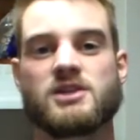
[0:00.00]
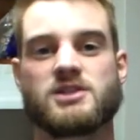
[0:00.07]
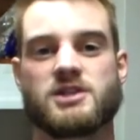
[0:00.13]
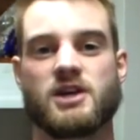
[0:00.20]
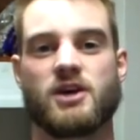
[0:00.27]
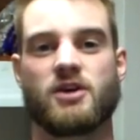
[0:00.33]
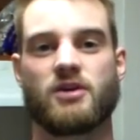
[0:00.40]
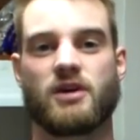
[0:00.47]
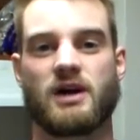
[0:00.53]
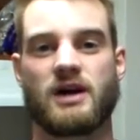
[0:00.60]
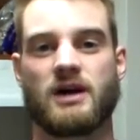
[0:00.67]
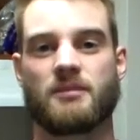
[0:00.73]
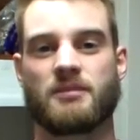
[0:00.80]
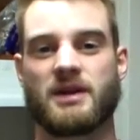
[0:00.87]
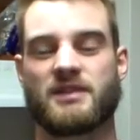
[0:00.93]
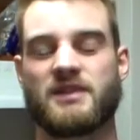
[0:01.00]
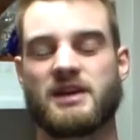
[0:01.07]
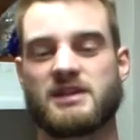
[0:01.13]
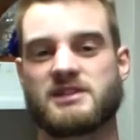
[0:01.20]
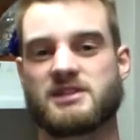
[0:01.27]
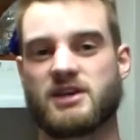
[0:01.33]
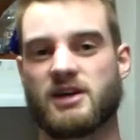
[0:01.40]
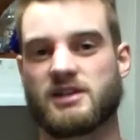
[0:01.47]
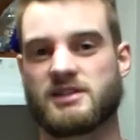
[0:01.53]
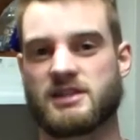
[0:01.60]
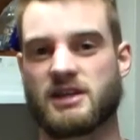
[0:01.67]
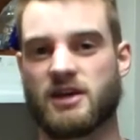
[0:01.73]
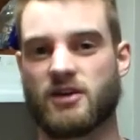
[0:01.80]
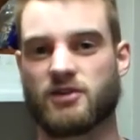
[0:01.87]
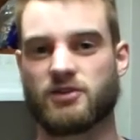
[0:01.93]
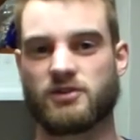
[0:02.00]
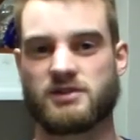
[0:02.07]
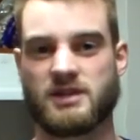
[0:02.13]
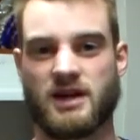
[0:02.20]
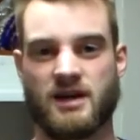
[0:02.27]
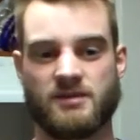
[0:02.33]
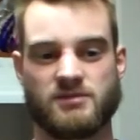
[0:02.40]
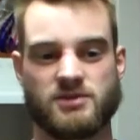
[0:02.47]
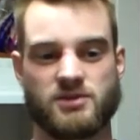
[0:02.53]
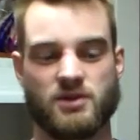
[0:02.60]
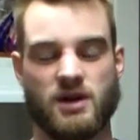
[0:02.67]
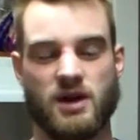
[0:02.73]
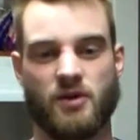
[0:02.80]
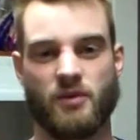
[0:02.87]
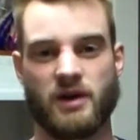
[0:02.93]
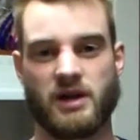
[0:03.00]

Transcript: So, uh, but I think it's good to go through times uh,